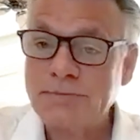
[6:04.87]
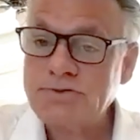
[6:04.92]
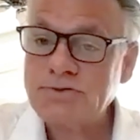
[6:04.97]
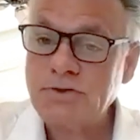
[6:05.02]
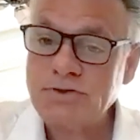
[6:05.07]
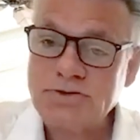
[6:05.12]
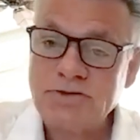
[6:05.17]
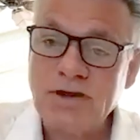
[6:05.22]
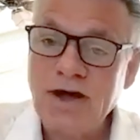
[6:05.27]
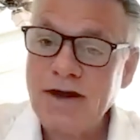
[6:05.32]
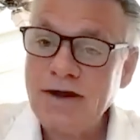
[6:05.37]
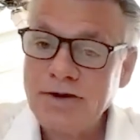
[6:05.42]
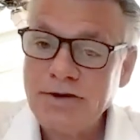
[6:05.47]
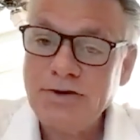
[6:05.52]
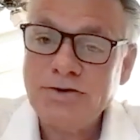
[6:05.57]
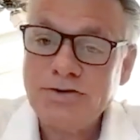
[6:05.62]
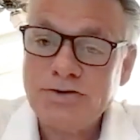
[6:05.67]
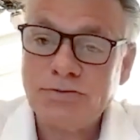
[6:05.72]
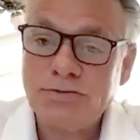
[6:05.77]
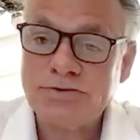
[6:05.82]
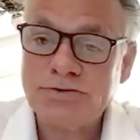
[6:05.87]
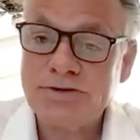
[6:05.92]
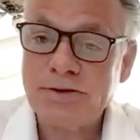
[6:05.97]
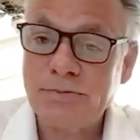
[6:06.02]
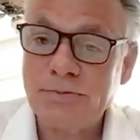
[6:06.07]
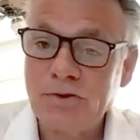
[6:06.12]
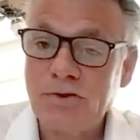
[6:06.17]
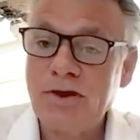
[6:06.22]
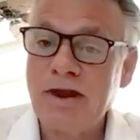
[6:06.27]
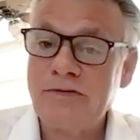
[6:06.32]
So it's not unusual
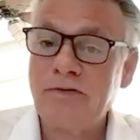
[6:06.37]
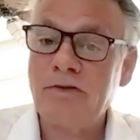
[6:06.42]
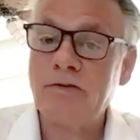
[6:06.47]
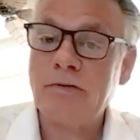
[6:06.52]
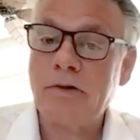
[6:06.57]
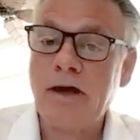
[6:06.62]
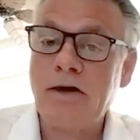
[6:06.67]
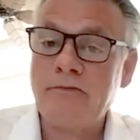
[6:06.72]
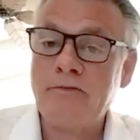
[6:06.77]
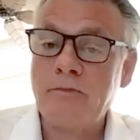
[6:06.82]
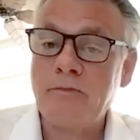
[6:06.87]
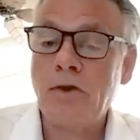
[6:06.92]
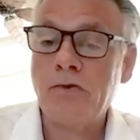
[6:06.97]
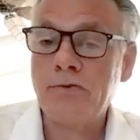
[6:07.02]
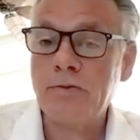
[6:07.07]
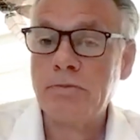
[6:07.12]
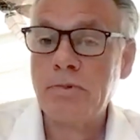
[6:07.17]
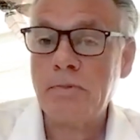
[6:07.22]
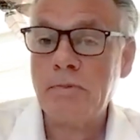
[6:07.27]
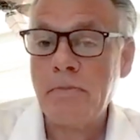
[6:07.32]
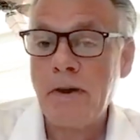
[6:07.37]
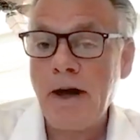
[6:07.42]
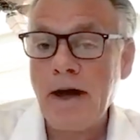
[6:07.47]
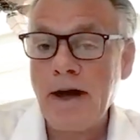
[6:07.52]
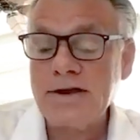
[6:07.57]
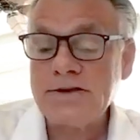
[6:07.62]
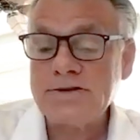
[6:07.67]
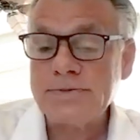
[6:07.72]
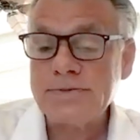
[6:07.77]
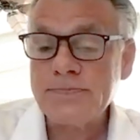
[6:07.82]
someone could have a, a multiple
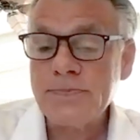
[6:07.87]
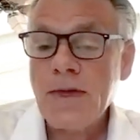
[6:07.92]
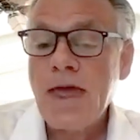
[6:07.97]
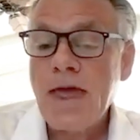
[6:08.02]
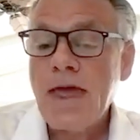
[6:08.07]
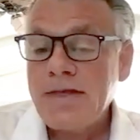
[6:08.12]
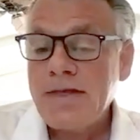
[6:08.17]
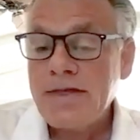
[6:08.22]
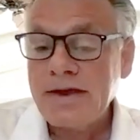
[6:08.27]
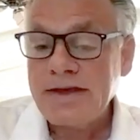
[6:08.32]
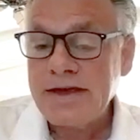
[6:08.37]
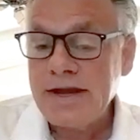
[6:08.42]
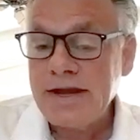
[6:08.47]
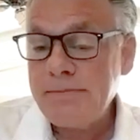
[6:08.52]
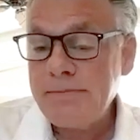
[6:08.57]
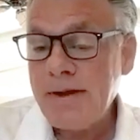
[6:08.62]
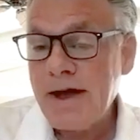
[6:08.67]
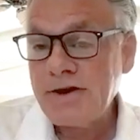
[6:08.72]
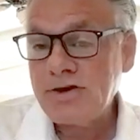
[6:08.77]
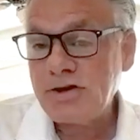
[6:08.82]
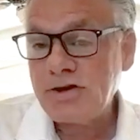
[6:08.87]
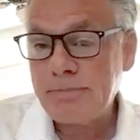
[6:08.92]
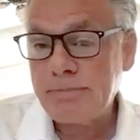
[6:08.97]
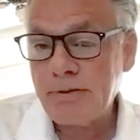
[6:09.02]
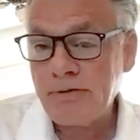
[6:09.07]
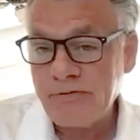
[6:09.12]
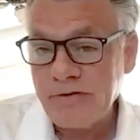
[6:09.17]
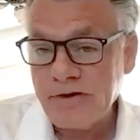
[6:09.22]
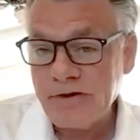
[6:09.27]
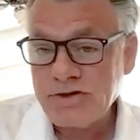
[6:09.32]
buys. And getting back to your
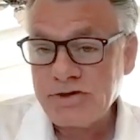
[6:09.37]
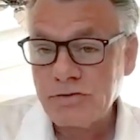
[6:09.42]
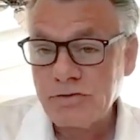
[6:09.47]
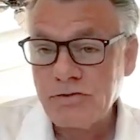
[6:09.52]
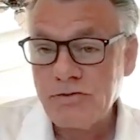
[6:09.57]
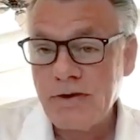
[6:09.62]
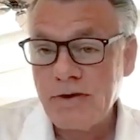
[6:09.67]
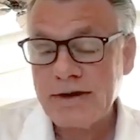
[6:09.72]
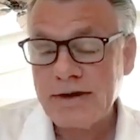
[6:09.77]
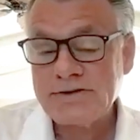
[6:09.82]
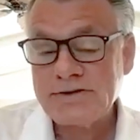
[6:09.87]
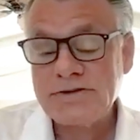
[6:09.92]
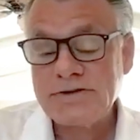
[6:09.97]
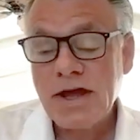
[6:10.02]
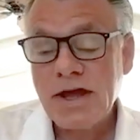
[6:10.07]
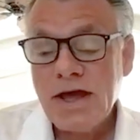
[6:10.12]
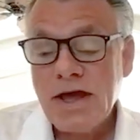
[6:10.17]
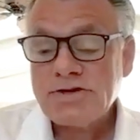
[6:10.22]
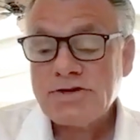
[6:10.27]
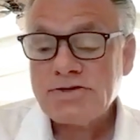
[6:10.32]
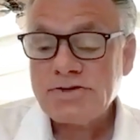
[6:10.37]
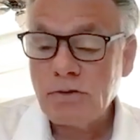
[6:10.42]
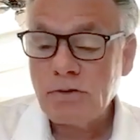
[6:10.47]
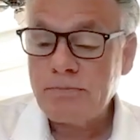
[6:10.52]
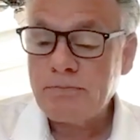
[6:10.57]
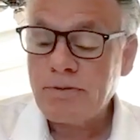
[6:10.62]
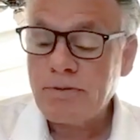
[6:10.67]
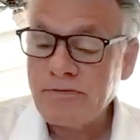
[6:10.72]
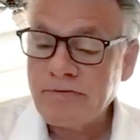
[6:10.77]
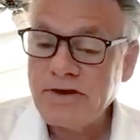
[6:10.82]
provincial credits. So
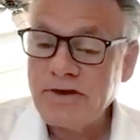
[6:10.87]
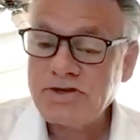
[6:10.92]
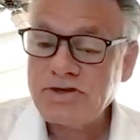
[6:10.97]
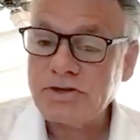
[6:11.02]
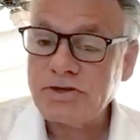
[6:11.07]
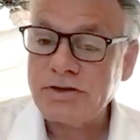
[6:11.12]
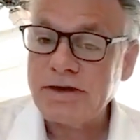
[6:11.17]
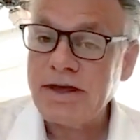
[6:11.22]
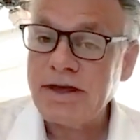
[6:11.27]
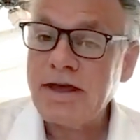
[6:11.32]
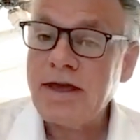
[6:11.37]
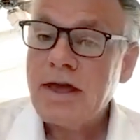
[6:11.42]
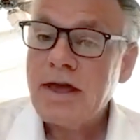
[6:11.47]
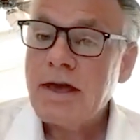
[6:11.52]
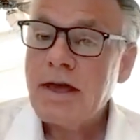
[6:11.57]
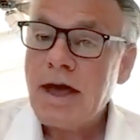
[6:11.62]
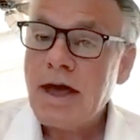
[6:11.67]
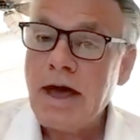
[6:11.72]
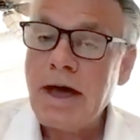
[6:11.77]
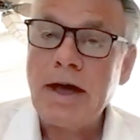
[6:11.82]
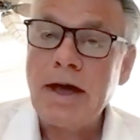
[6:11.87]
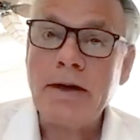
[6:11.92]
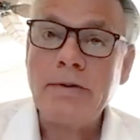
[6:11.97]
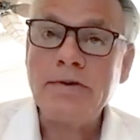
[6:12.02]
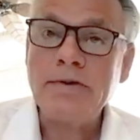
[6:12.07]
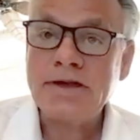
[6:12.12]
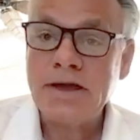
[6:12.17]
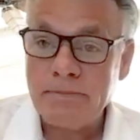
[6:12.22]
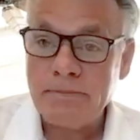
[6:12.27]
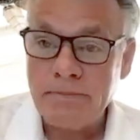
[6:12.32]
provincially, uh,
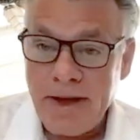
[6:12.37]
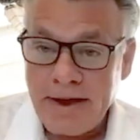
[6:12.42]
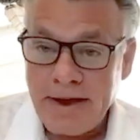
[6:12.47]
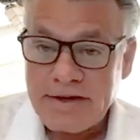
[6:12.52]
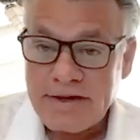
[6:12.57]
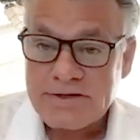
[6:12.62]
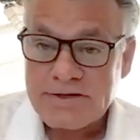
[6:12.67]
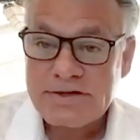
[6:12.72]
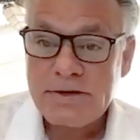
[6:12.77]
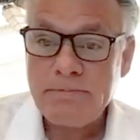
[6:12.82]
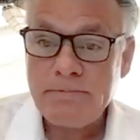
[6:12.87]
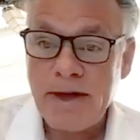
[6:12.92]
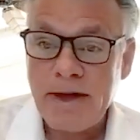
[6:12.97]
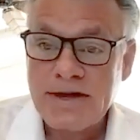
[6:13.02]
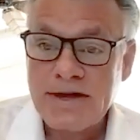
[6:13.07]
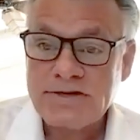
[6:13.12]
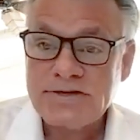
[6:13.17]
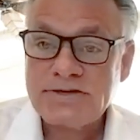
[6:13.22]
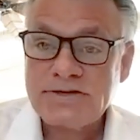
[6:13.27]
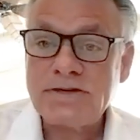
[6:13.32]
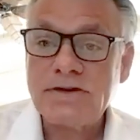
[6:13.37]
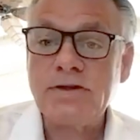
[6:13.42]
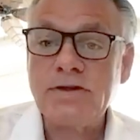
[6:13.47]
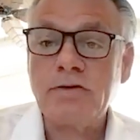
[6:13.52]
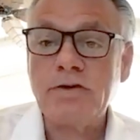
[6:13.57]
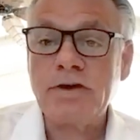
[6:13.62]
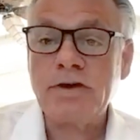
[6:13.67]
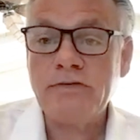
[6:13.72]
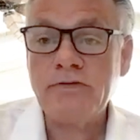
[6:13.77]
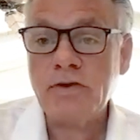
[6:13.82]
Quebec is the best.
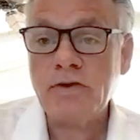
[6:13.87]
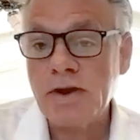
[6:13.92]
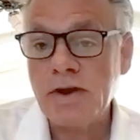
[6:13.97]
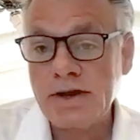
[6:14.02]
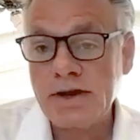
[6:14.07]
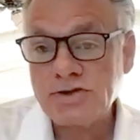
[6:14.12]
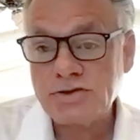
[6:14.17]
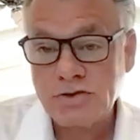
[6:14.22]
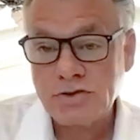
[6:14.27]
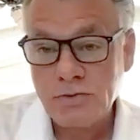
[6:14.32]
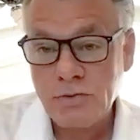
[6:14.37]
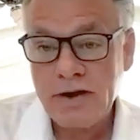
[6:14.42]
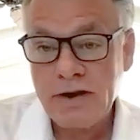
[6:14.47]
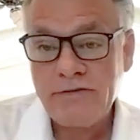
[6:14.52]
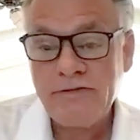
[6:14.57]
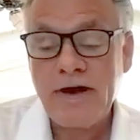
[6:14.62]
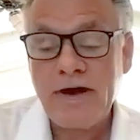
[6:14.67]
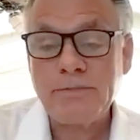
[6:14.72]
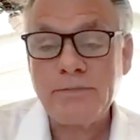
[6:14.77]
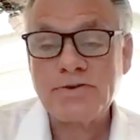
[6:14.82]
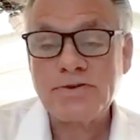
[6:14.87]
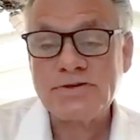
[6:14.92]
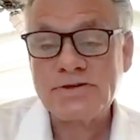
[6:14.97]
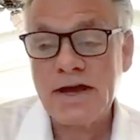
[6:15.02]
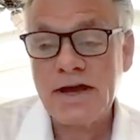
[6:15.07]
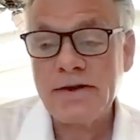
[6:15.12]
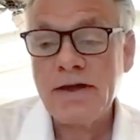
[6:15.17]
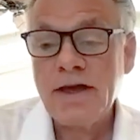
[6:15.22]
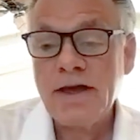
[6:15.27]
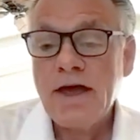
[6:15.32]
They'll give you an extra
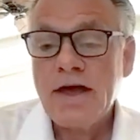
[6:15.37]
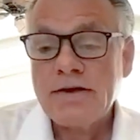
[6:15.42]
25%.